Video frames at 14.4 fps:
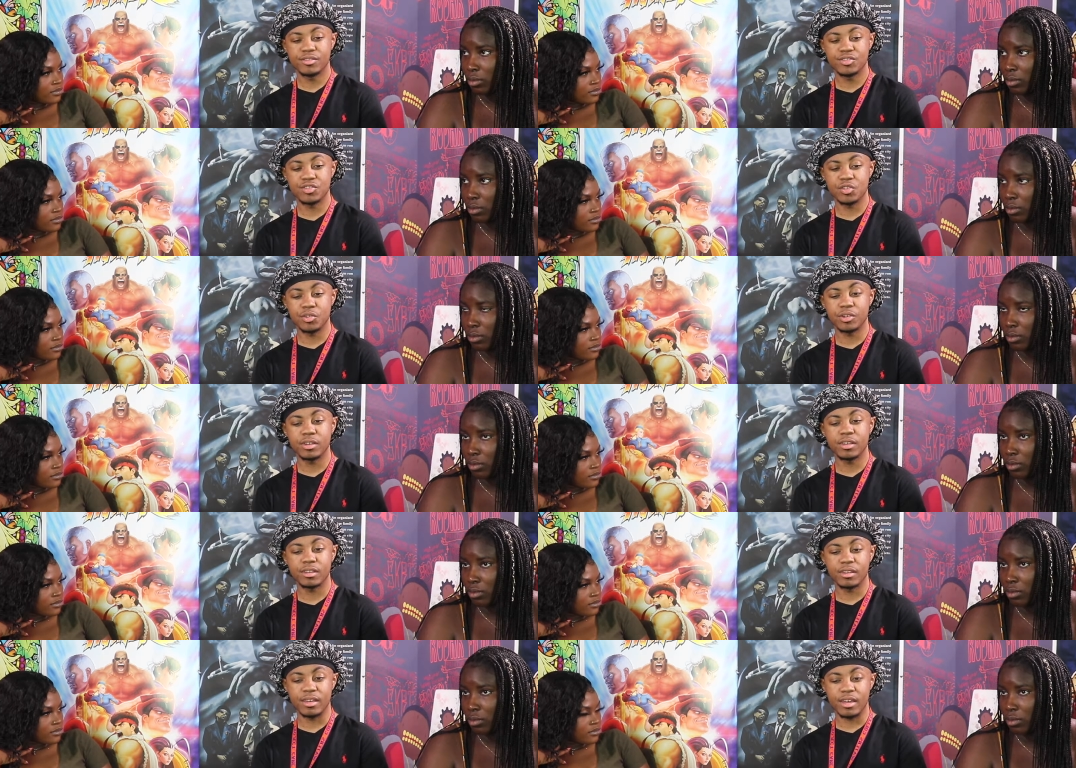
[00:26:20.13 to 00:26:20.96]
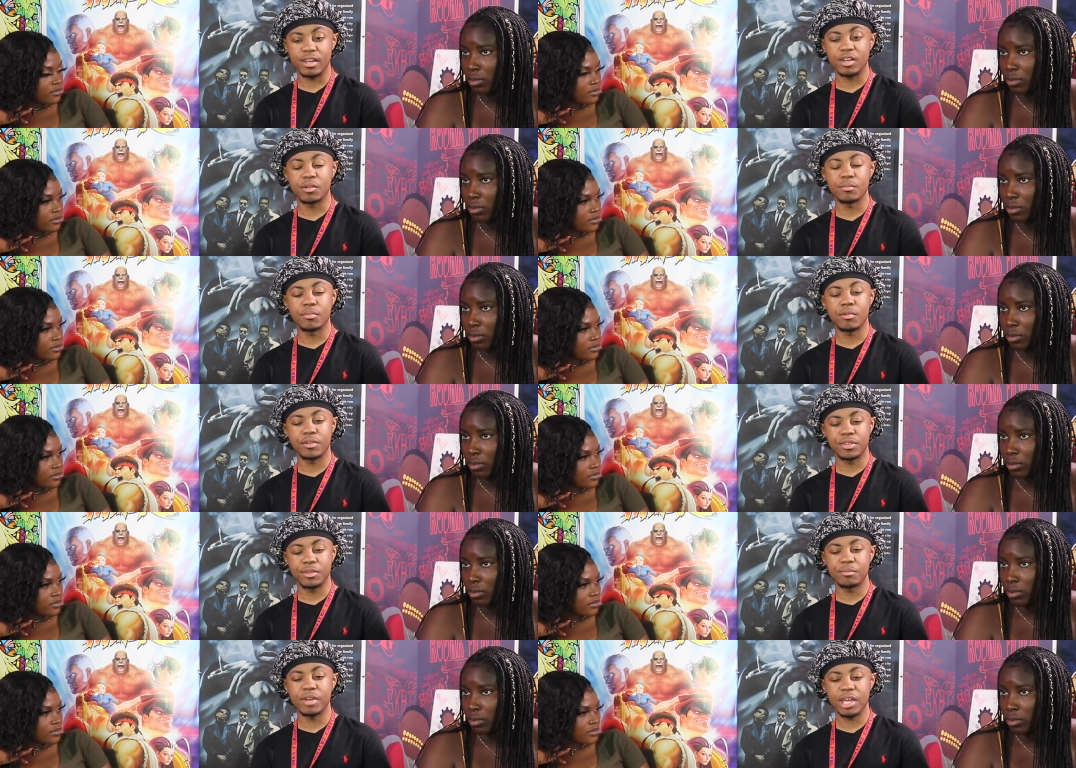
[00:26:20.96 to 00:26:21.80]
Speaker 1: So you can like
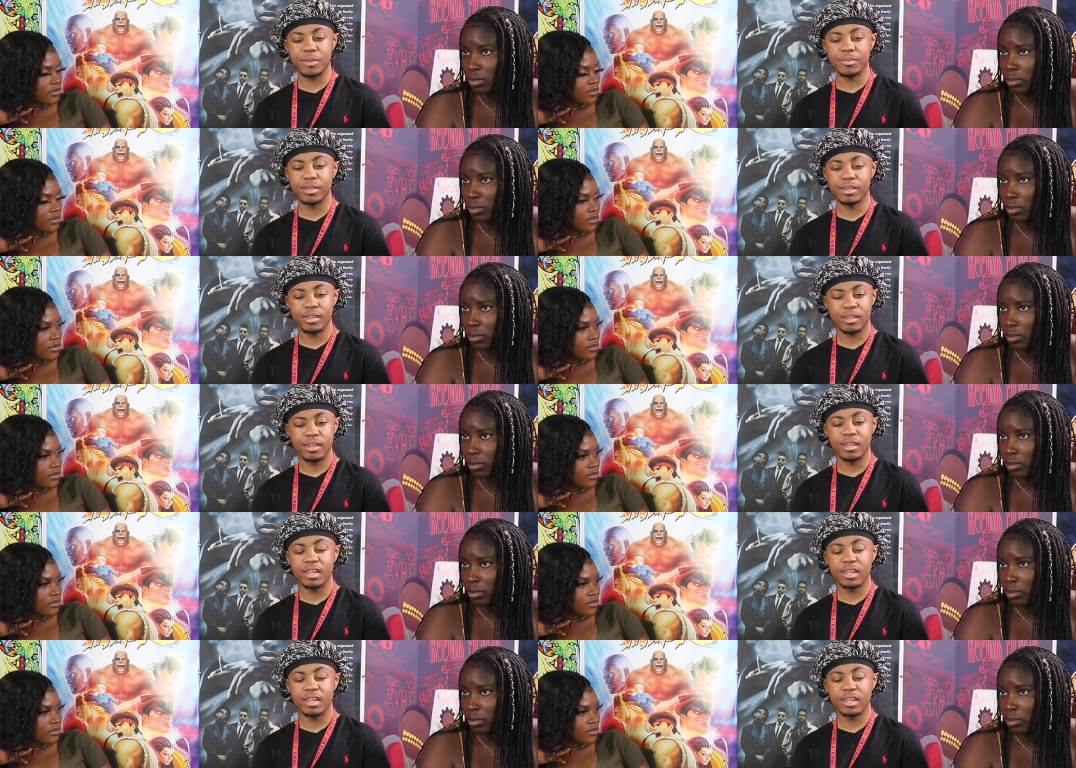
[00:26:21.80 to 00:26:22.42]
abort the baby